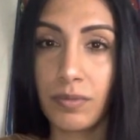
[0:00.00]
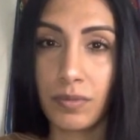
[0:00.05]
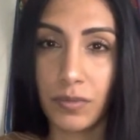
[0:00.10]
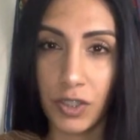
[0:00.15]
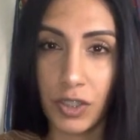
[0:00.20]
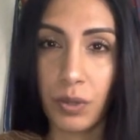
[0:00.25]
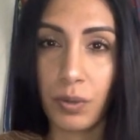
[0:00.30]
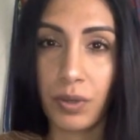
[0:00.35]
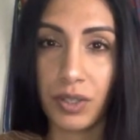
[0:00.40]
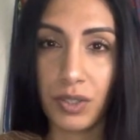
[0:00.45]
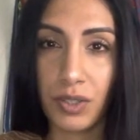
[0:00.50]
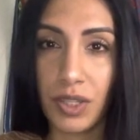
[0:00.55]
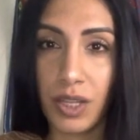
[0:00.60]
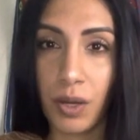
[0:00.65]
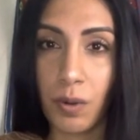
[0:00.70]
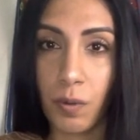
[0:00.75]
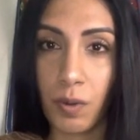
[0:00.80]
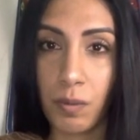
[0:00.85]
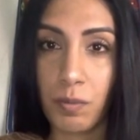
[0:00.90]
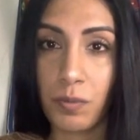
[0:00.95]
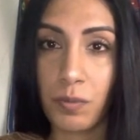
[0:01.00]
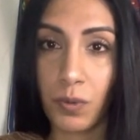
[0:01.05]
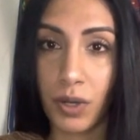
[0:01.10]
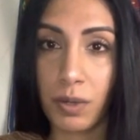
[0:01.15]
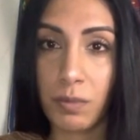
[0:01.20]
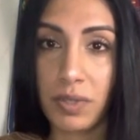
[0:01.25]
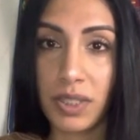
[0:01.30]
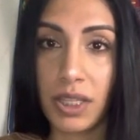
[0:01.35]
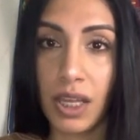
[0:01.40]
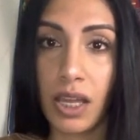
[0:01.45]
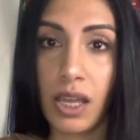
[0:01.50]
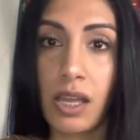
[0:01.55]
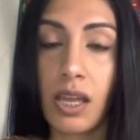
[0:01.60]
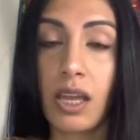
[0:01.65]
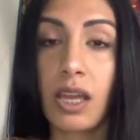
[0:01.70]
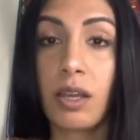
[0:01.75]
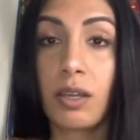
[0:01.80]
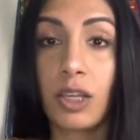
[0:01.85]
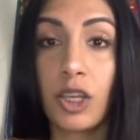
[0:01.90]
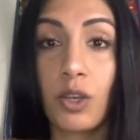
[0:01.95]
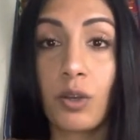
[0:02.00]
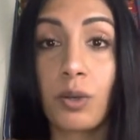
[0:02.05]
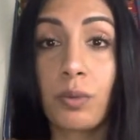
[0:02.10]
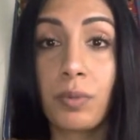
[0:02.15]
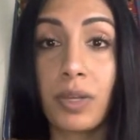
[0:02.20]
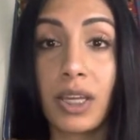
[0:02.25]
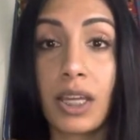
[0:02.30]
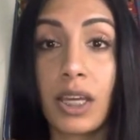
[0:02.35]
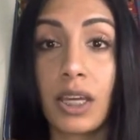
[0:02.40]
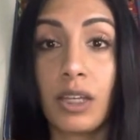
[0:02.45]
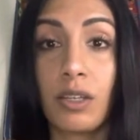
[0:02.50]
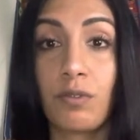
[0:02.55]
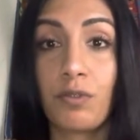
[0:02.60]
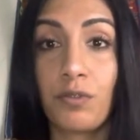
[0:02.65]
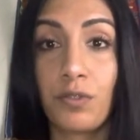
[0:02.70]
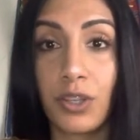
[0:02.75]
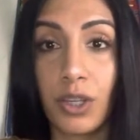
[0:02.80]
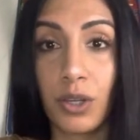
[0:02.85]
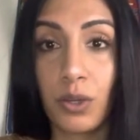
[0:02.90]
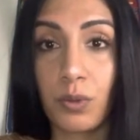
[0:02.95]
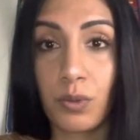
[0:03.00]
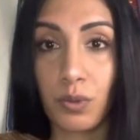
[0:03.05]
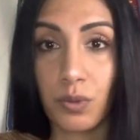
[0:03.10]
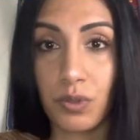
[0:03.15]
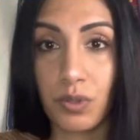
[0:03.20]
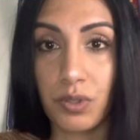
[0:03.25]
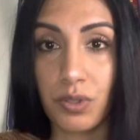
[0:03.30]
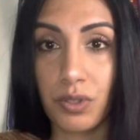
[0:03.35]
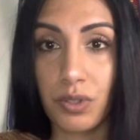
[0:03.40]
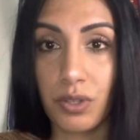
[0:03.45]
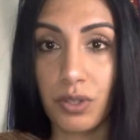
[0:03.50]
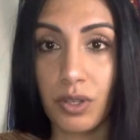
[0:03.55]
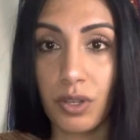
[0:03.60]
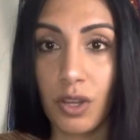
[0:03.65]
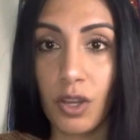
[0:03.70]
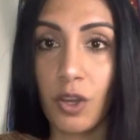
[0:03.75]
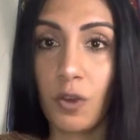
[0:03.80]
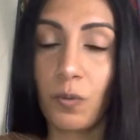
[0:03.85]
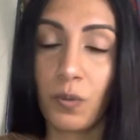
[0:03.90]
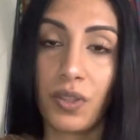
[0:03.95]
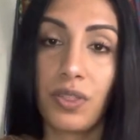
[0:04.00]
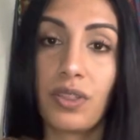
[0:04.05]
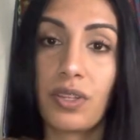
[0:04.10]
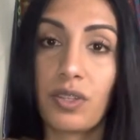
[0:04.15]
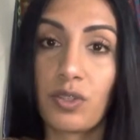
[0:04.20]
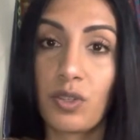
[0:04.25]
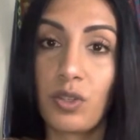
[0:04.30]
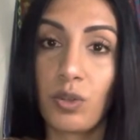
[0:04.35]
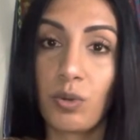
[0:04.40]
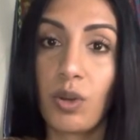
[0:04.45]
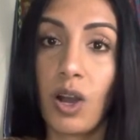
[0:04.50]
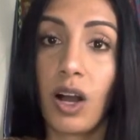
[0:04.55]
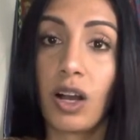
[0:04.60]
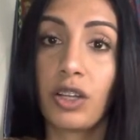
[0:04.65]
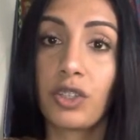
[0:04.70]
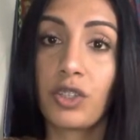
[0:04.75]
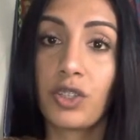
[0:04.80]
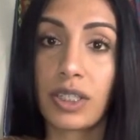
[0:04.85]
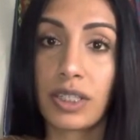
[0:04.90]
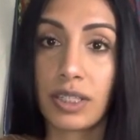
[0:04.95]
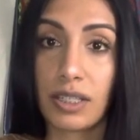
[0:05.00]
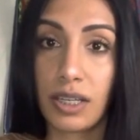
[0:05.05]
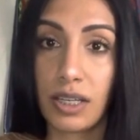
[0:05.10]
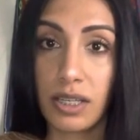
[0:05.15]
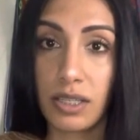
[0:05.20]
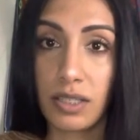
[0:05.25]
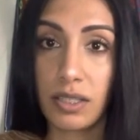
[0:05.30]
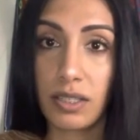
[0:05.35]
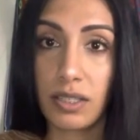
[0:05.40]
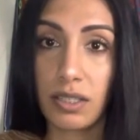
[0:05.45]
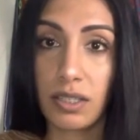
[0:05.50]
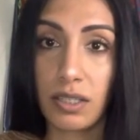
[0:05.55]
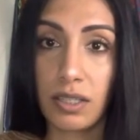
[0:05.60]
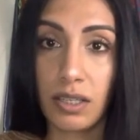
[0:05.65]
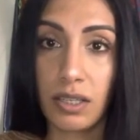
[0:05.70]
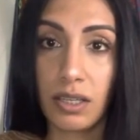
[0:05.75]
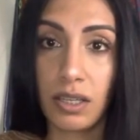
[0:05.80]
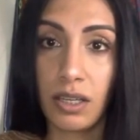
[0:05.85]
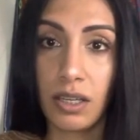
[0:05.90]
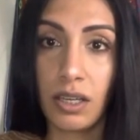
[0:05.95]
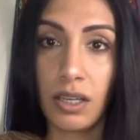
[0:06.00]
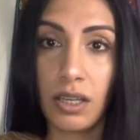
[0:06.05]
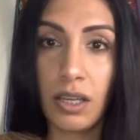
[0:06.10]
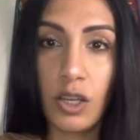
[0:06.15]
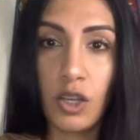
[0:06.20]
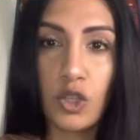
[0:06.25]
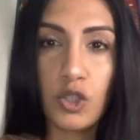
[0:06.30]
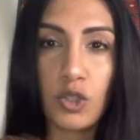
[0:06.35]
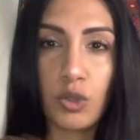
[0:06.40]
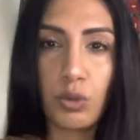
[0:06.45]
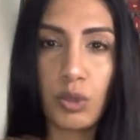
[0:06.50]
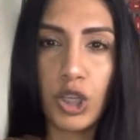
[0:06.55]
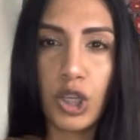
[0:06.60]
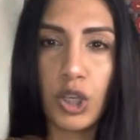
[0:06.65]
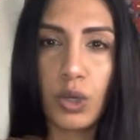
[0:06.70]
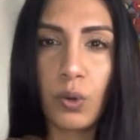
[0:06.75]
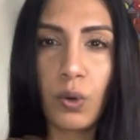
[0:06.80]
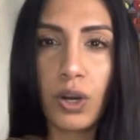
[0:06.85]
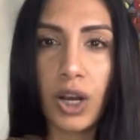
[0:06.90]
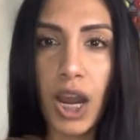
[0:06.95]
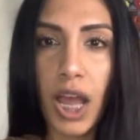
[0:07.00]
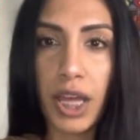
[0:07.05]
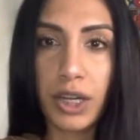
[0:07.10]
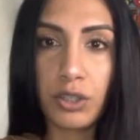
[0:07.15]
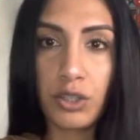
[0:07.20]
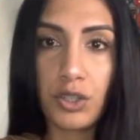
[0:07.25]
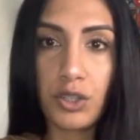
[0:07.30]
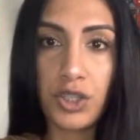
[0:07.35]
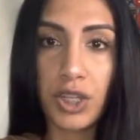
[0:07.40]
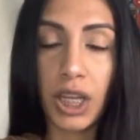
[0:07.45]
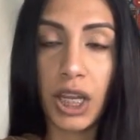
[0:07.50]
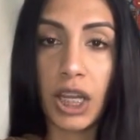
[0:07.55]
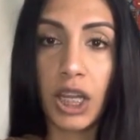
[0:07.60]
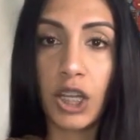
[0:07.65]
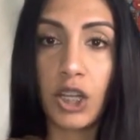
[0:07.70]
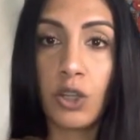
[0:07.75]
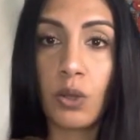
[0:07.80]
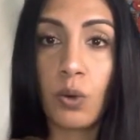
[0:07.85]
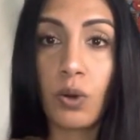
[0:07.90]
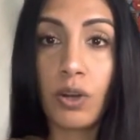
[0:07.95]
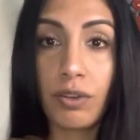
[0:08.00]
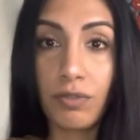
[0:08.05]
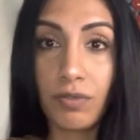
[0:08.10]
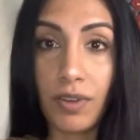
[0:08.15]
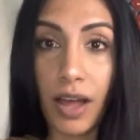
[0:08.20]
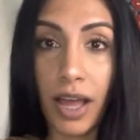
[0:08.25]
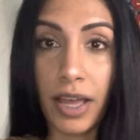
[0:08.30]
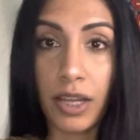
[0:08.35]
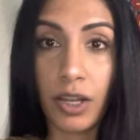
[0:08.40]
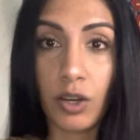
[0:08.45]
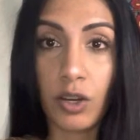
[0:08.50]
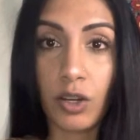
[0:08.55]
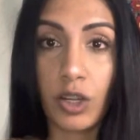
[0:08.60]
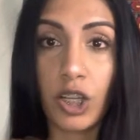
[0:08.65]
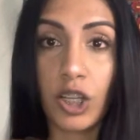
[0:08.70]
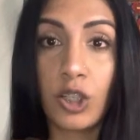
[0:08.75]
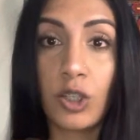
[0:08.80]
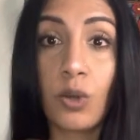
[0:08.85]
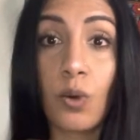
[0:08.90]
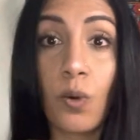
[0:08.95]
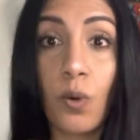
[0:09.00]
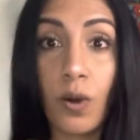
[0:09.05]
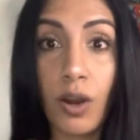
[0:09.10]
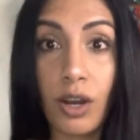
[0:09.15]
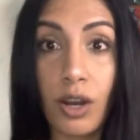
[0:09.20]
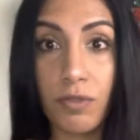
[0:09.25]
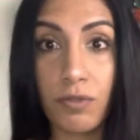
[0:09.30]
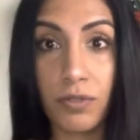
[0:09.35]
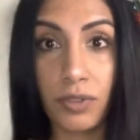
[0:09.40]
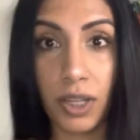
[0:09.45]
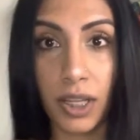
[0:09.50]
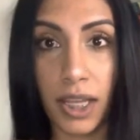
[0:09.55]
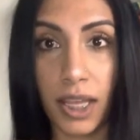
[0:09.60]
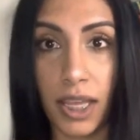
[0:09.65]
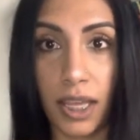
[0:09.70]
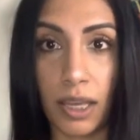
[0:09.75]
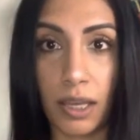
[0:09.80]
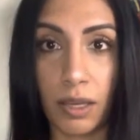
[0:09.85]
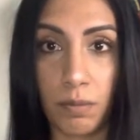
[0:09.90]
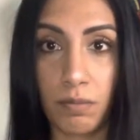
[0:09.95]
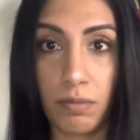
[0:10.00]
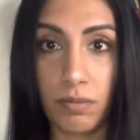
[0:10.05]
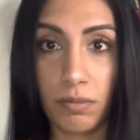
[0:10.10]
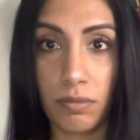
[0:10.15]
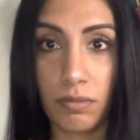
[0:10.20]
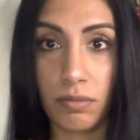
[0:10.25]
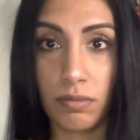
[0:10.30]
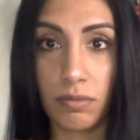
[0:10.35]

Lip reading: Do you understand what I'm saying? You're being infused with this new consciousness. So your energy, your fire, your flame